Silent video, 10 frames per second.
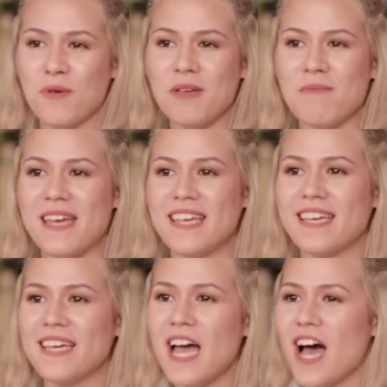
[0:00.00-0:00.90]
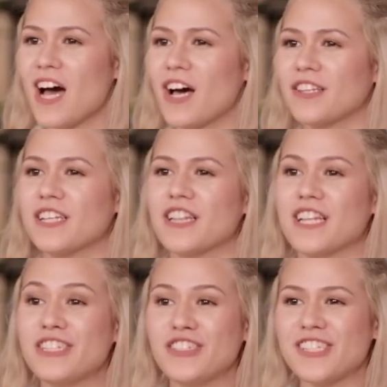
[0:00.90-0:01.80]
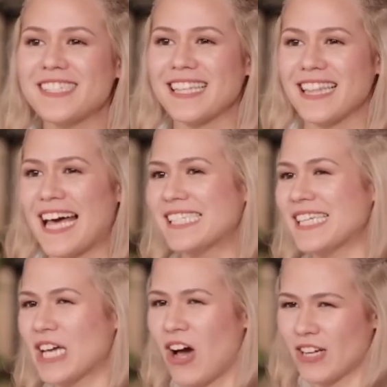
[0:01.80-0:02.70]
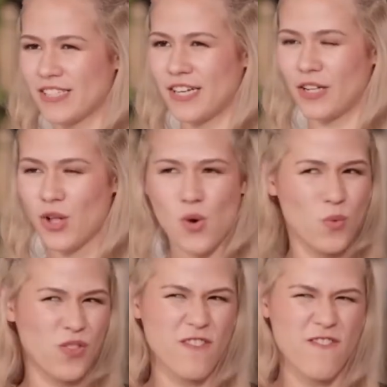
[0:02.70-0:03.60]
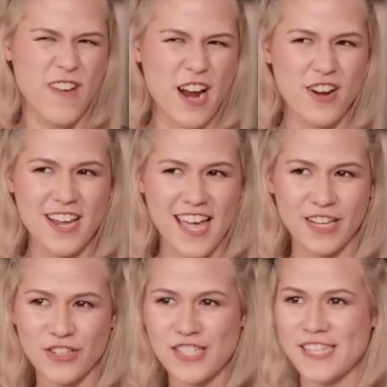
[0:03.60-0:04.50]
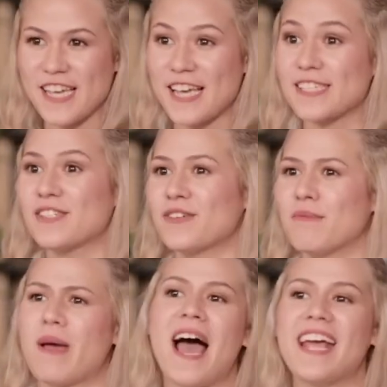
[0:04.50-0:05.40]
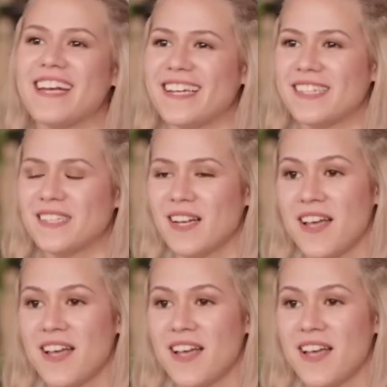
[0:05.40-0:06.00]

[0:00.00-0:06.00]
we'll be making a delicious classic cocktail with a very interesting history behind it.